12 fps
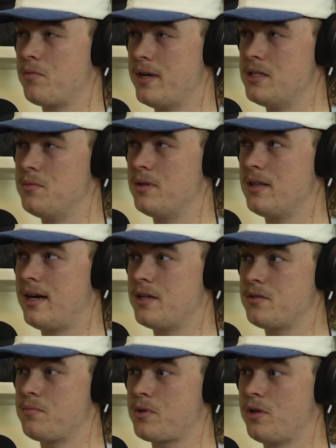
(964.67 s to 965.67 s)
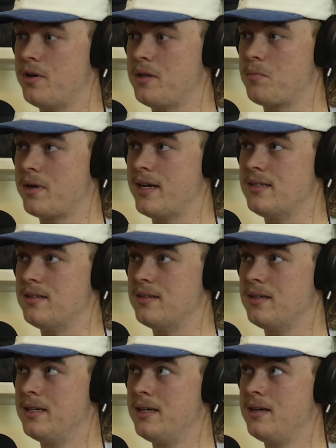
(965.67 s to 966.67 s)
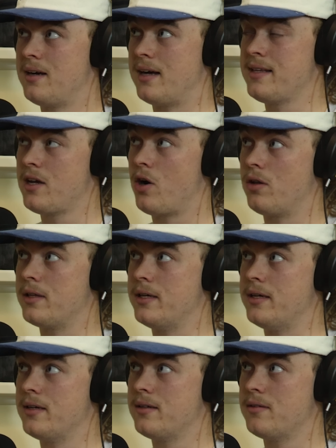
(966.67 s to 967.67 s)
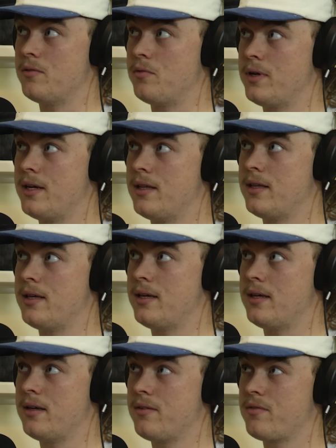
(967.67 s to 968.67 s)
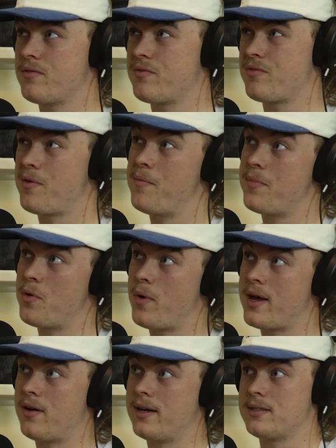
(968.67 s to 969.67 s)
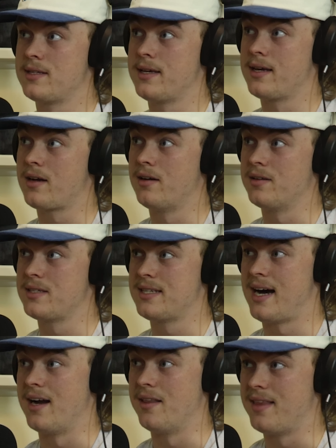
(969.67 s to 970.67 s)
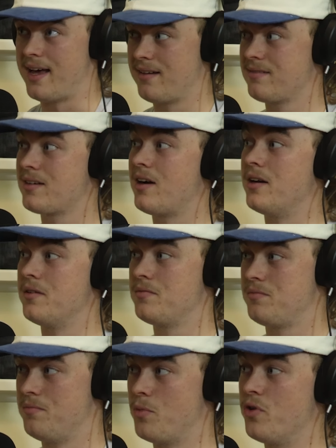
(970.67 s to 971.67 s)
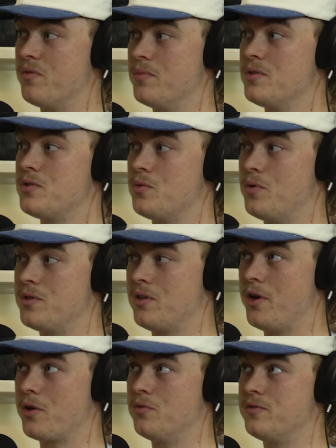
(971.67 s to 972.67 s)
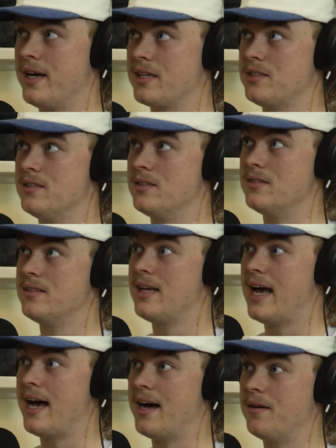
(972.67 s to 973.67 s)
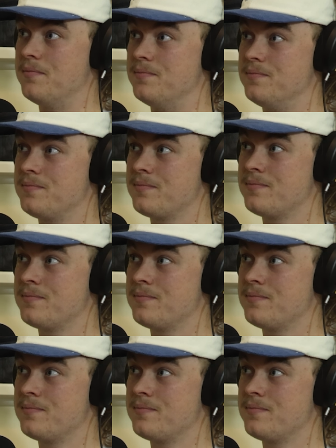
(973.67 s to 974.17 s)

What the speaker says: reasonably large clothing brand. And I think Ollie really, from the way I see it, kind of started that kind of movement towards local fashion. And